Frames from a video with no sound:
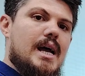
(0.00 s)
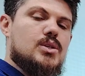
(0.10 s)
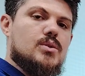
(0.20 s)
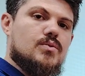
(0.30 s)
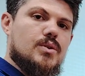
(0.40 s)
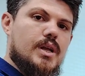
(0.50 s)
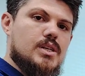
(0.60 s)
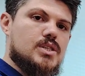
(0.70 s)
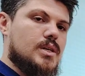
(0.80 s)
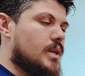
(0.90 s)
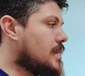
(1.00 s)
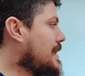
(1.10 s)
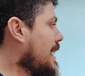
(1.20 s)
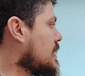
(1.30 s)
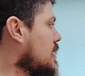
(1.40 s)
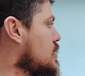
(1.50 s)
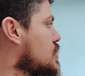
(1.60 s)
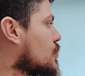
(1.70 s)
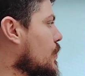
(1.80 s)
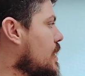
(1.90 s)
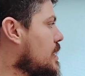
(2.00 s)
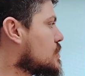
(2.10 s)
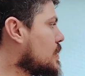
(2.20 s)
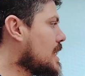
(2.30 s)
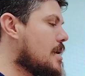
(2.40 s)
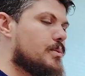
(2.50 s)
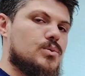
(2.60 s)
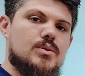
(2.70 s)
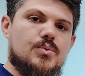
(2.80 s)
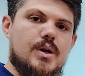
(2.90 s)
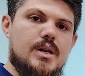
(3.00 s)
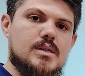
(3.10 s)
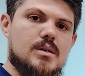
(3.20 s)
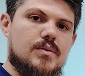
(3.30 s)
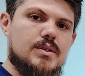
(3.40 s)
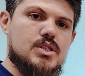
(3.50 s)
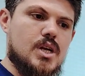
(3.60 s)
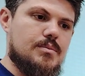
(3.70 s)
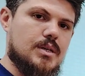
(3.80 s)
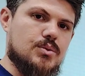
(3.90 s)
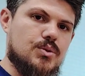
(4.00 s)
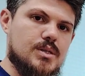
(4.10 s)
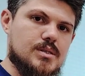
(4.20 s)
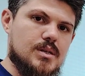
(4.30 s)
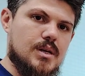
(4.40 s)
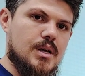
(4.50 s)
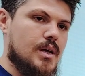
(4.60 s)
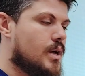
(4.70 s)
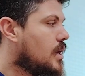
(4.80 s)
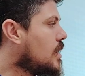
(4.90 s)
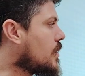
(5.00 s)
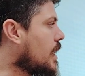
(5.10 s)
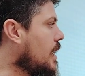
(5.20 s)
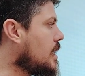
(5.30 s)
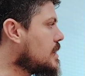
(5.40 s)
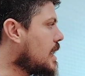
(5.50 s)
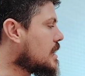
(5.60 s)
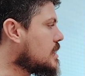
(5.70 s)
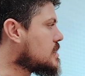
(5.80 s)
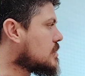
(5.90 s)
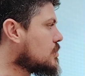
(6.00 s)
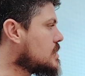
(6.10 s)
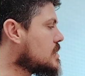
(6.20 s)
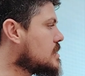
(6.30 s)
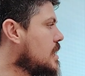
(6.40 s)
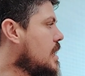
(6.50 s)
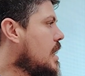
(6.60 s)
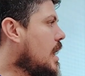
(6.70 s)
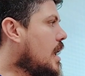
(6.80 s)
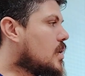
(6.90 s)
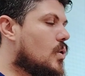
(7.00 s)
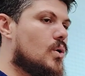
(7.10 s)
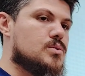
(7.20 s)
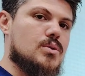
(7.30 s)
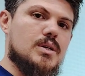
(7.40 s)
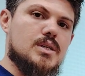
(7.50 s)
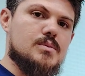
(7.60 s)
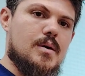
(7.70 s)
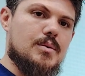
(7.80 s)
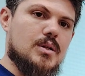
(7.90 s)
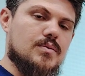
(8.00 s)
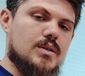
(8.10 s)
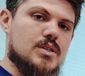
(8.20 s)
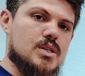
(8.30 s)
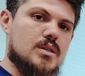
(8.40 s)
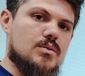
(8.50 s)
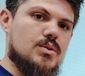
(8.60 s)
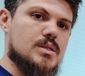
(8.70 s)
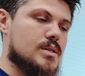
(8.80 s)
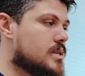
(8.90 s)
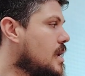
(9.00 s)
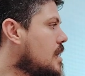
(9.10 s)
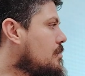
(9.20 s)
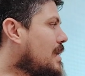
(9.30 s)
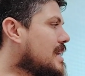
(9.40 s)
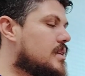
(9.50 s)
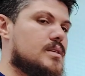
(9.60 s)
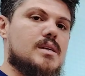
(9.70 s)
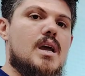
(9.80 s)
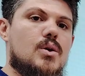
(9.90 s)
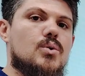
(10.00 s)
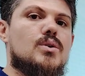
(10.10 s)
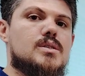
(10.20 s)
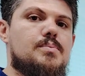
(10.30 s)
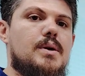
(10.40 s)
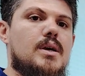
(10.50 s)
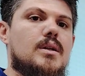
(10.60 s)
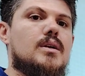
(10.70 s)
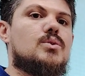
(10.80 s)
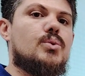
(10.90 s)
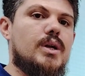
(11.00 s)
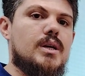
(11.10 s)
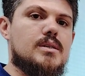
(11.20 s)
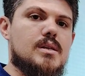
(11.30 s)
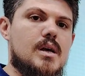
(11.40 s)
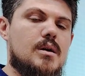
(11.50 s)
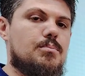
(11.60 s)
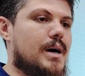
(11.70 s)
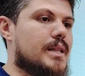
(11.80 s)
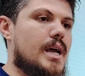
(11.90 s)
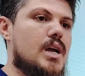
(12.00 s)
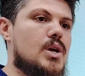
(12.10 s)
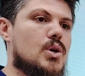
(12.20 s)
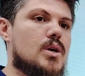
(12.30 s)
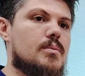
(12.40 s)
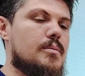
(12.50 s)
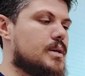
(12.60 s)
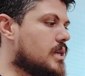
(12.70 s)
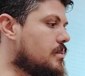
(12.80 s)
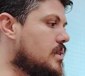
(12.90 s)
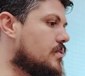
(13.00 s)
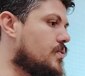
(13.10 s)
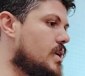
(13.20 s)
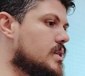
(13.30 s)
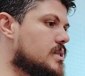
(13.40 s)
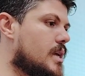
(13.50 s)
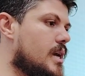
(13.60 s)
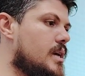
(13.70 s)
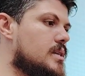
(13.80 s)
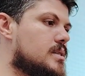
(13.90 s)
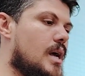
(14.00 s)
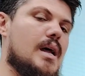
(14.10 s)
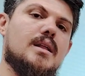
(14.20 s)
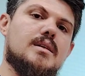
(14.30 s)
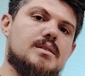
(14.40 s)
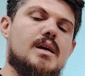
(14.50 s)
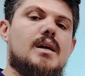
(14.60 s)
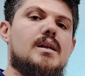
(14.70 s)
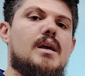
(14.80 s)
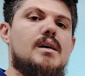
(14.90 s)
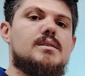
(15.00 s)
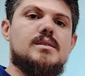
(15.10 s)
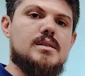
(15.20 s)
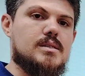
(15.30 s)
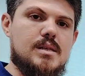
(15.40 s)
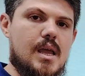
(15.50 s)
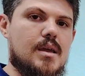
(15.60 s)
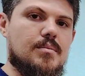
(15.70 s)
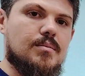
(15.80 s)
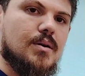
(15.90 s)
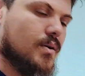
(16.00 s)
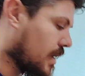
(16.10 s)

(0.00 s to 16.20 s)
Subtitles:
the axis of rotation, in that case the radius, what happened to the radius of the shape decreased? Okay, in that case decreases, and also it is moment of inertia decreases, but it is angular speed increase, but angular momentum in the first case and in the second case is the same.